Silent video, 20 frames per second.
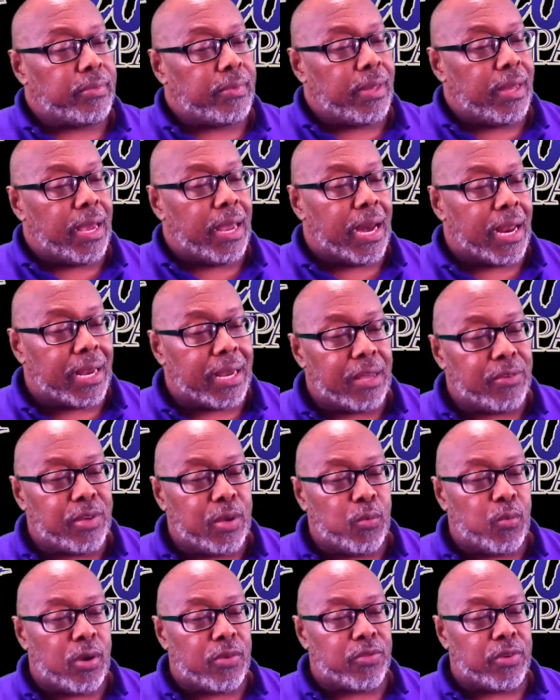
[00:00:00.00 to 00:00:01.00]
And I guess he
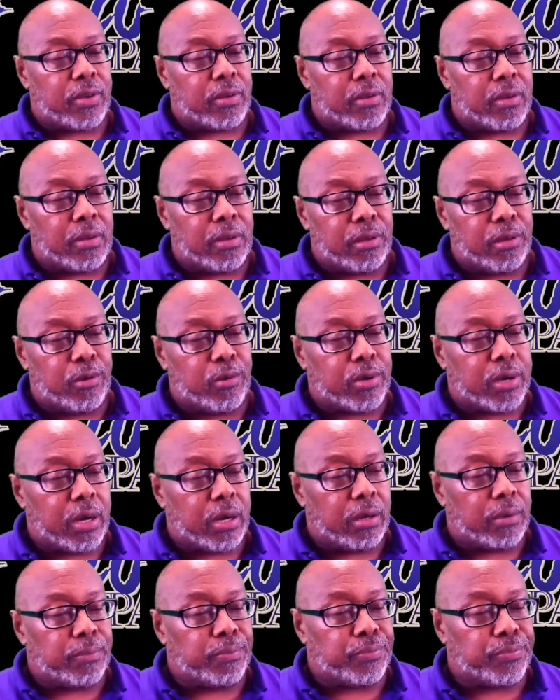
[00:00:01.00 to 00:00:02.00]
wasn't
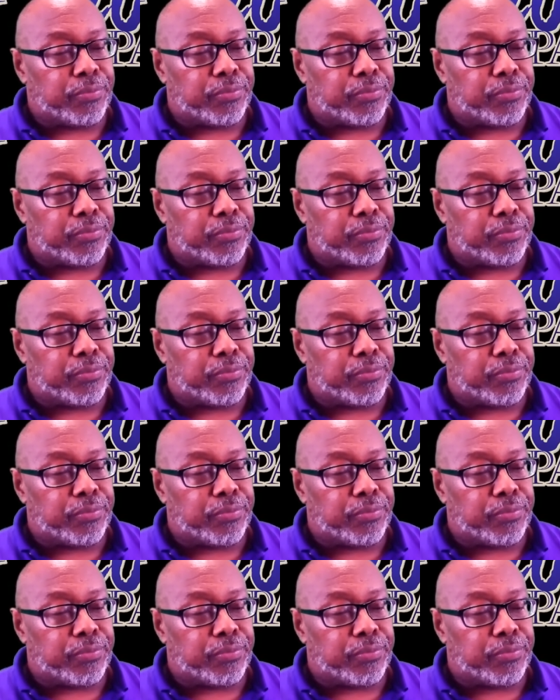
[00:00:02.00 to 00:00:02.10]
looking